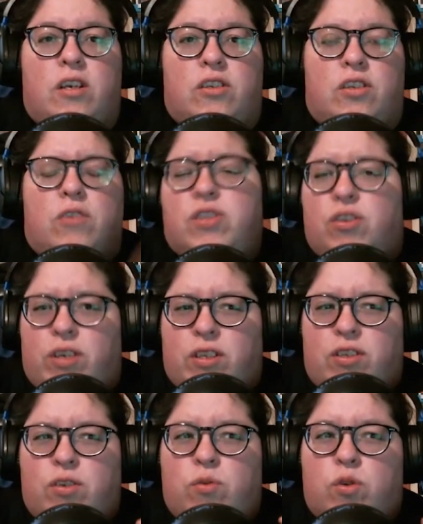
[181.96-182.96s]
So
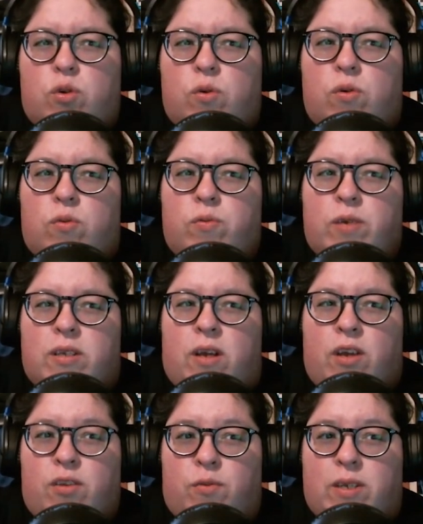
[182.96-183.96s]
students who Google
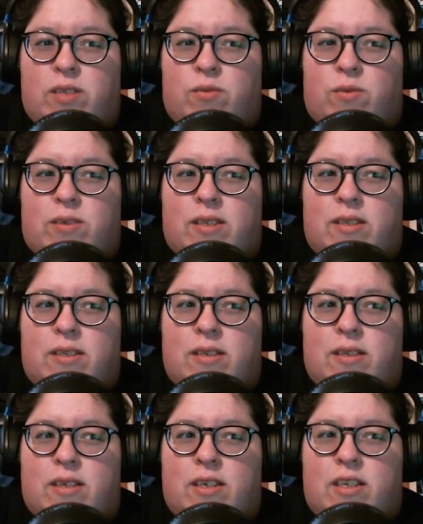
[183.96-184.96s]
other resources
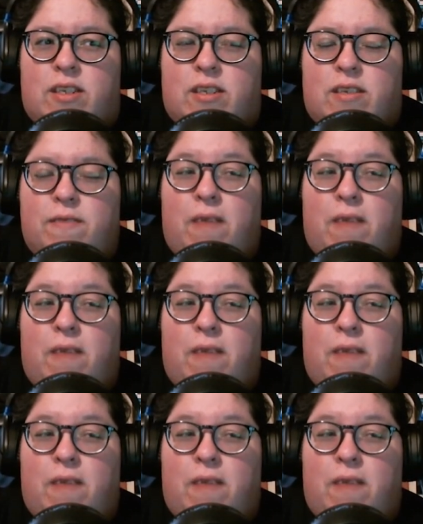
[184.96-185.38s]
to